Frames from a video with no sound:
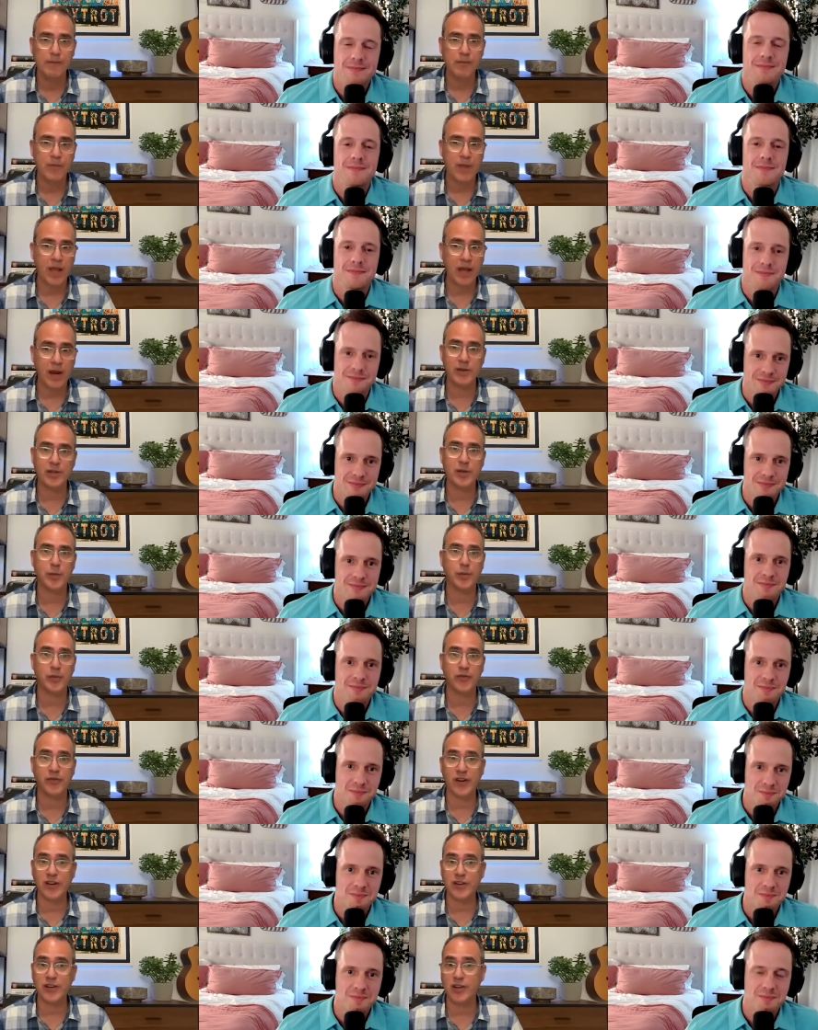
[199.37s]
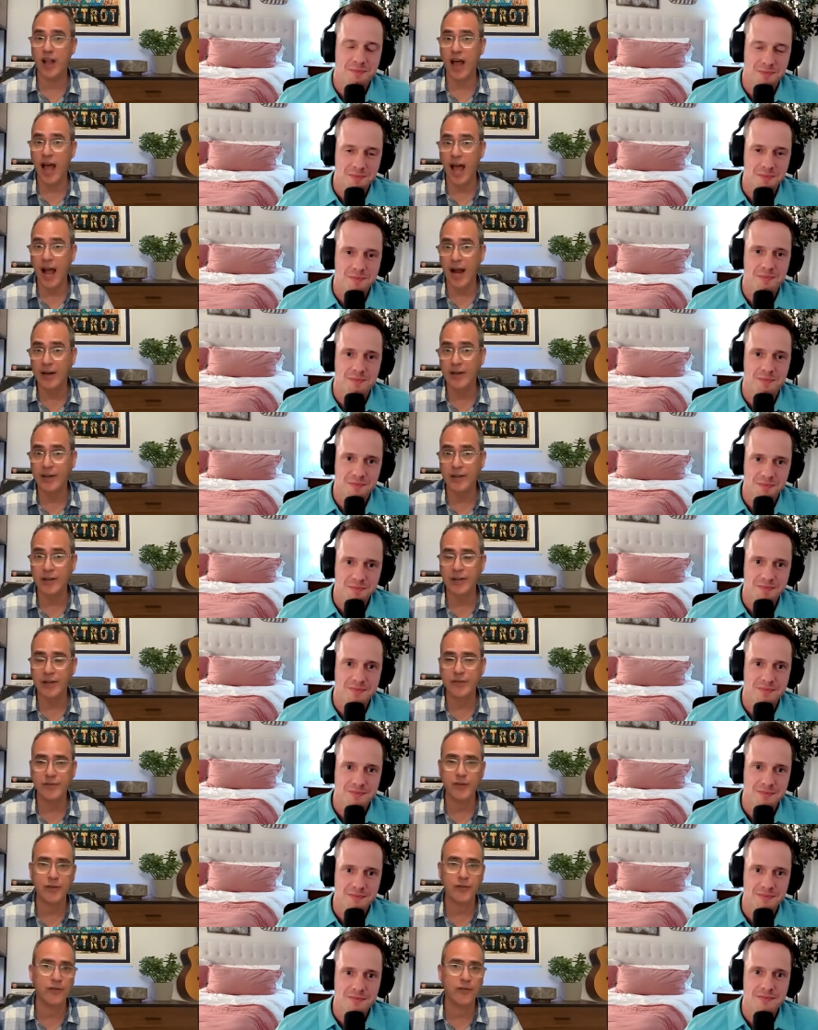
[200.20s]
Speaker 1: And I was a professional actor
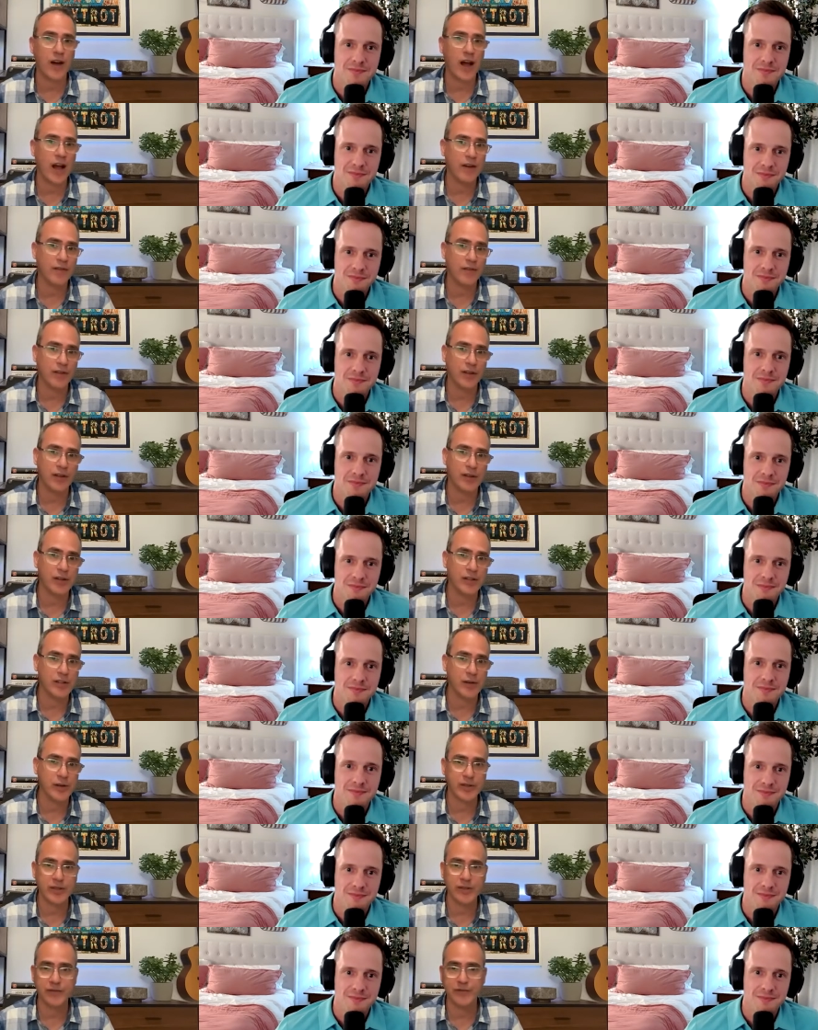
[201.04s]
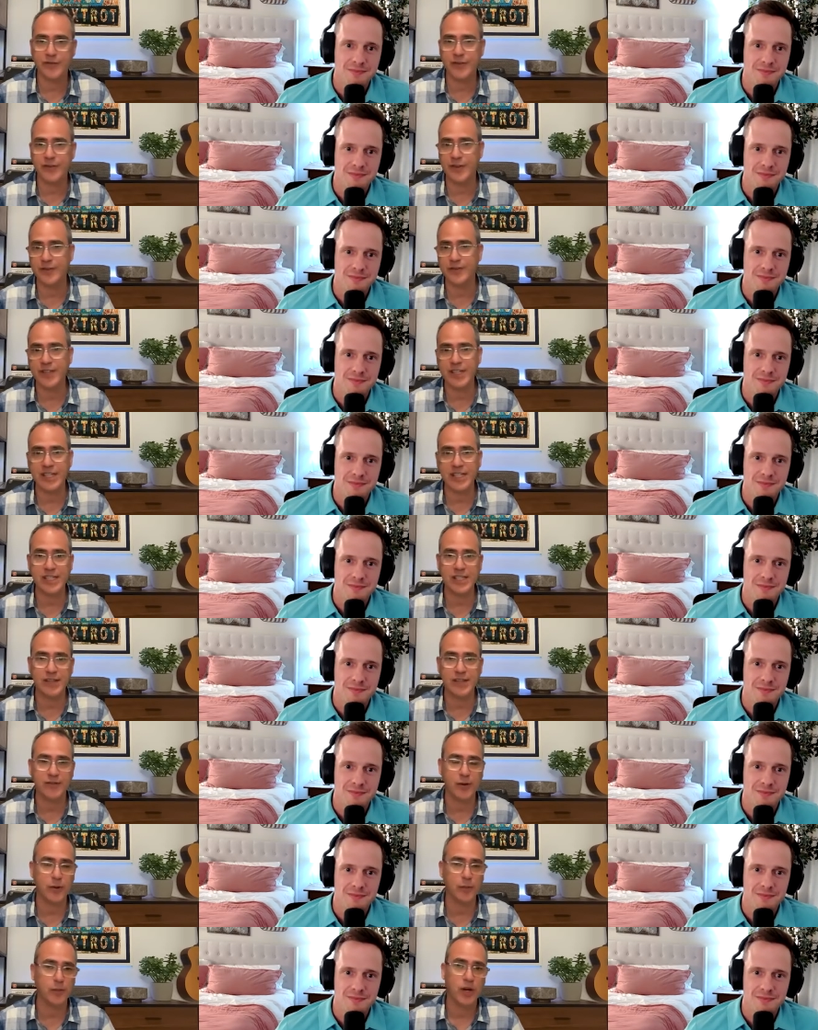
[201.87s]
for 5 years. I was in 15
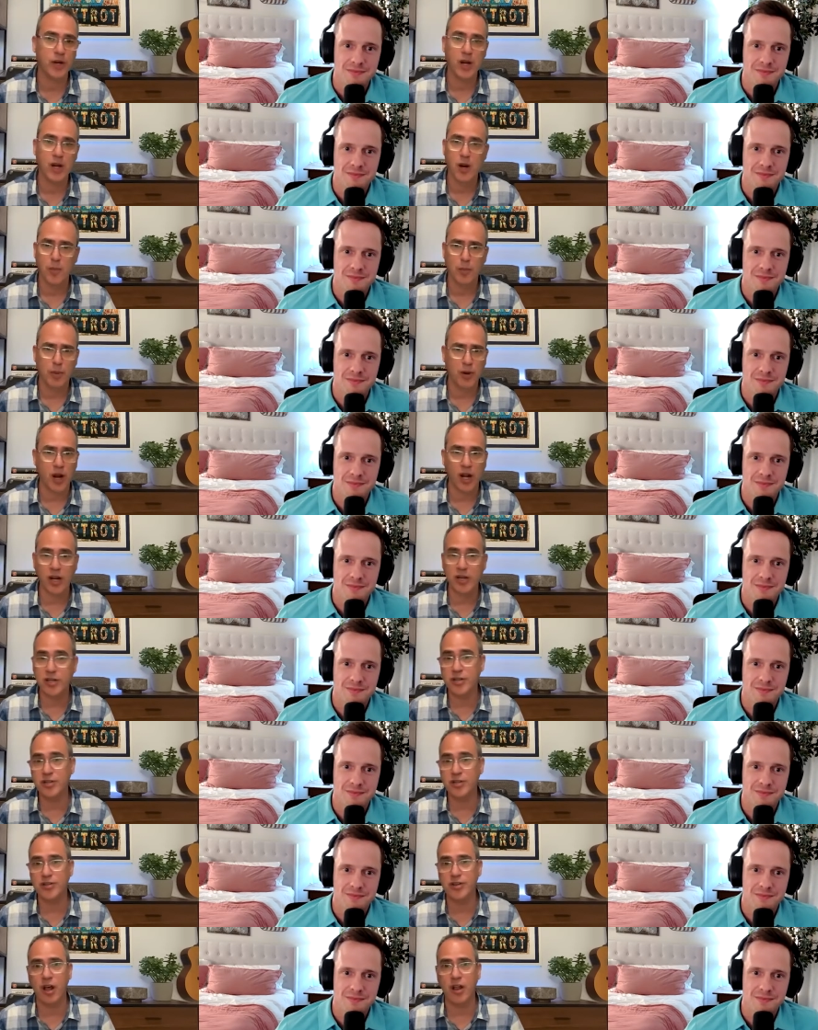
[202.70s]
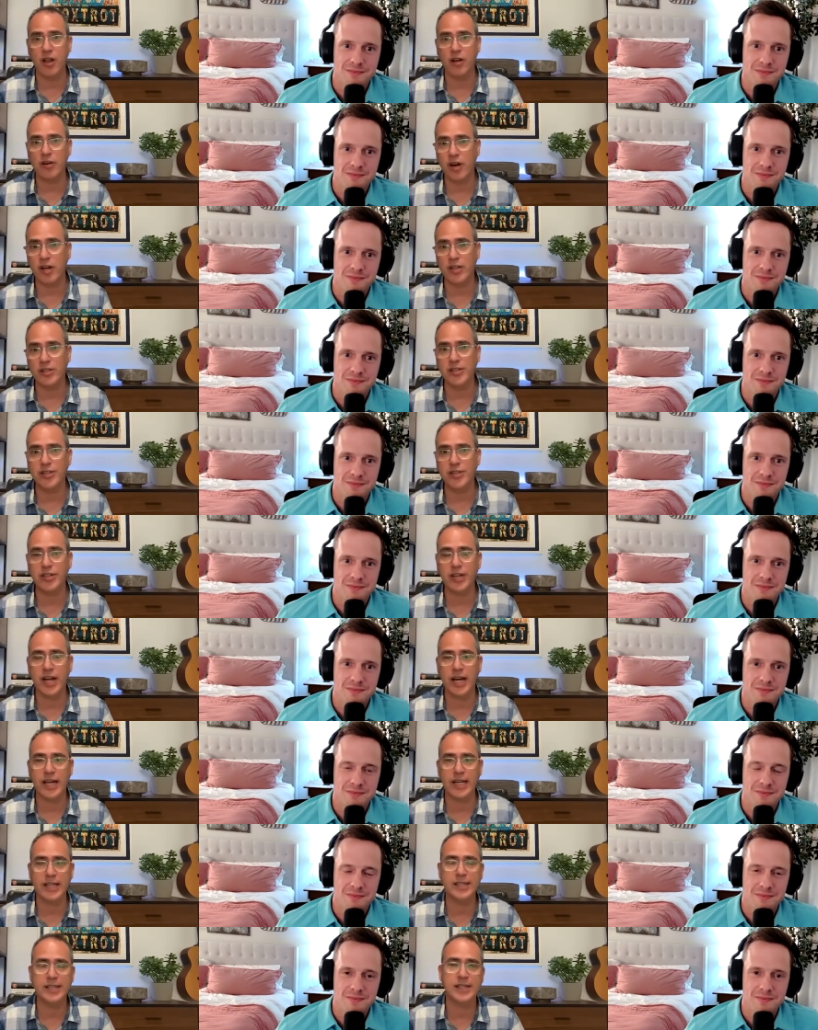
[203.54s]
different productions all across the
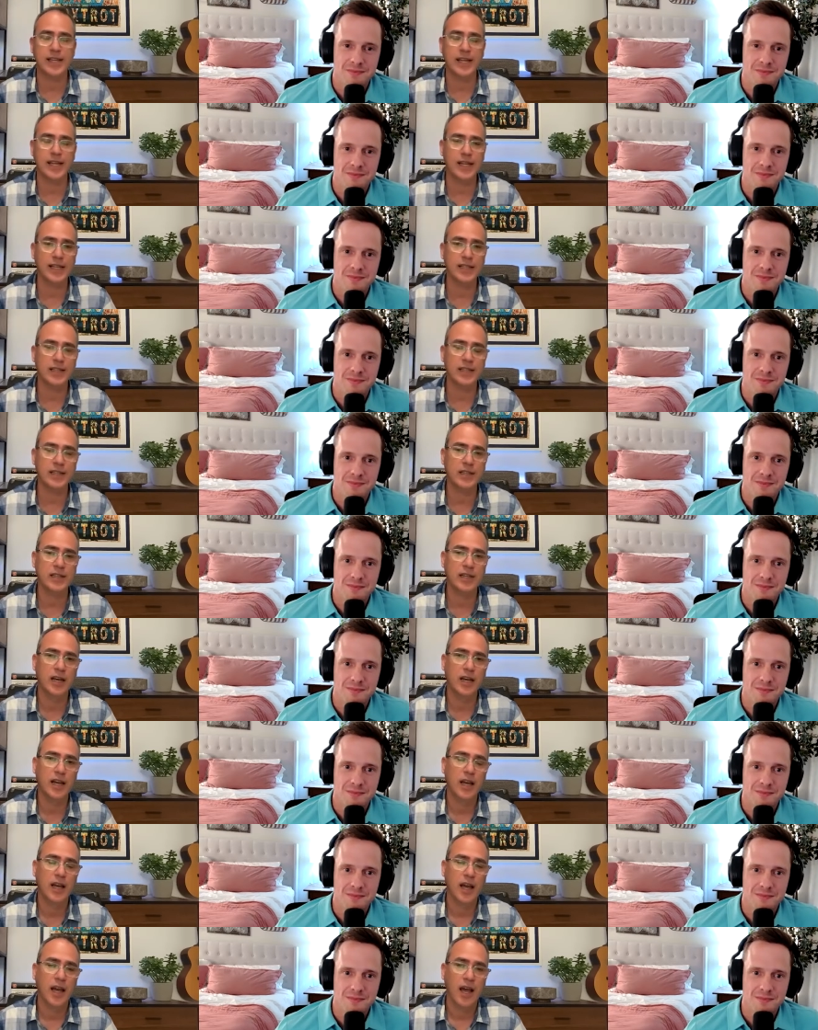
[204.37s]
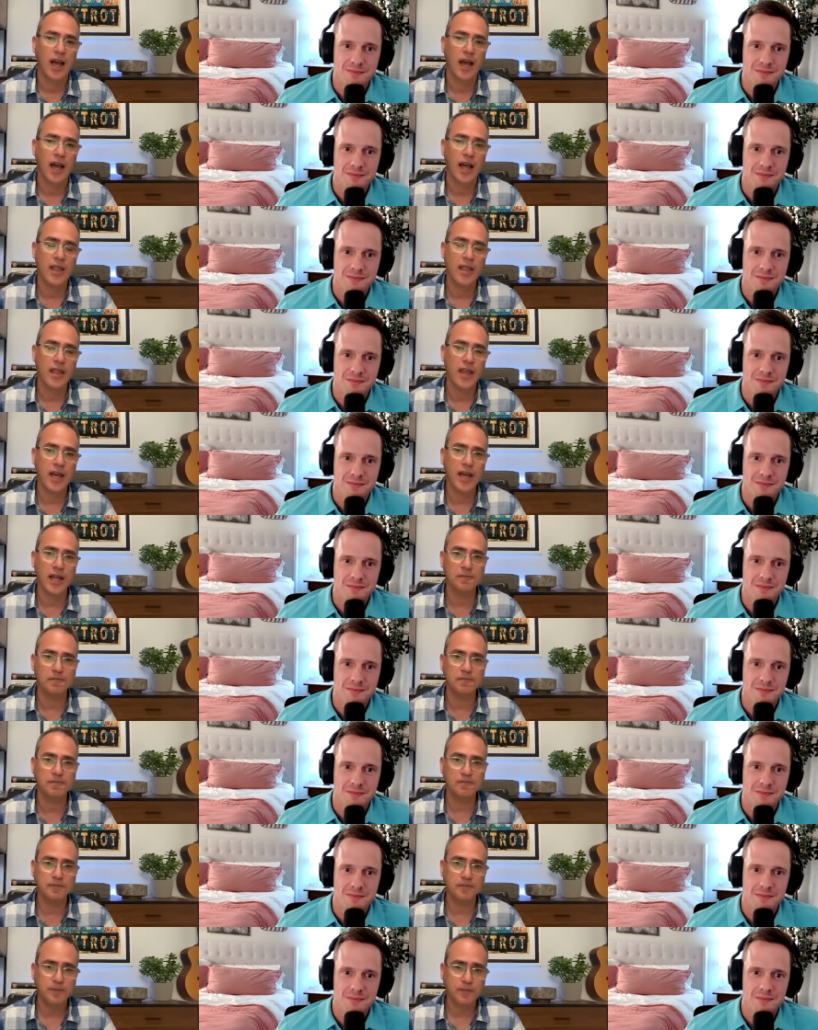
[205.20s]
United States. And
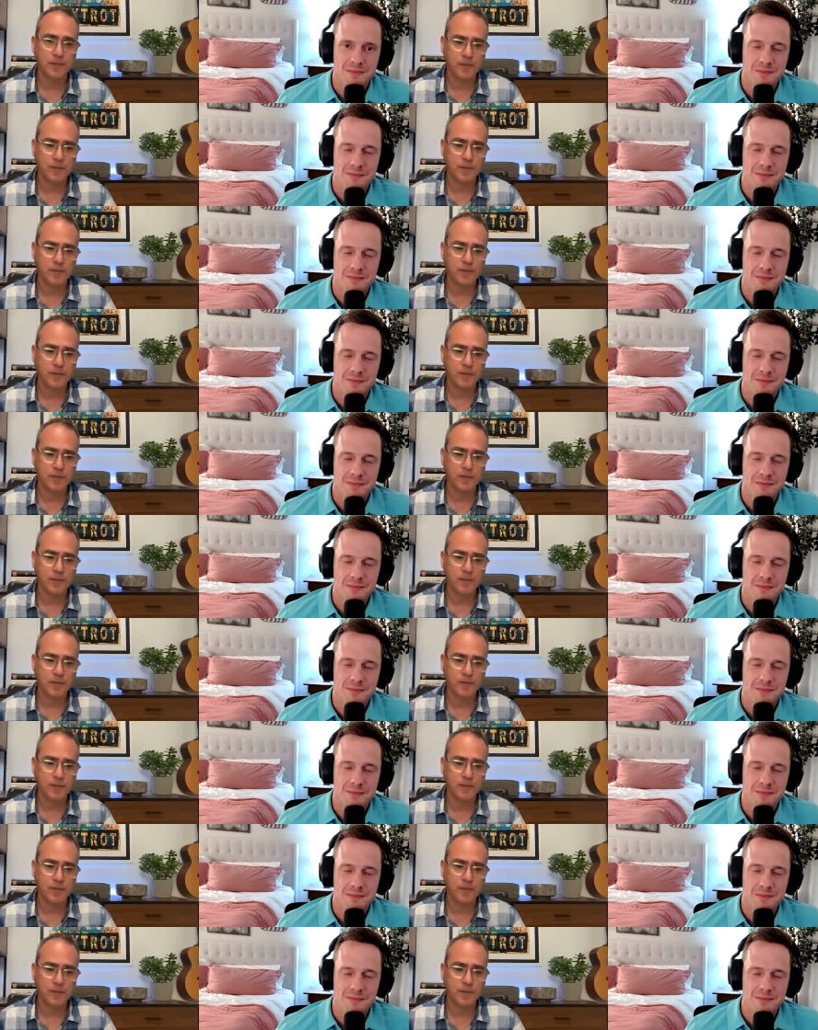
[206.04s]
then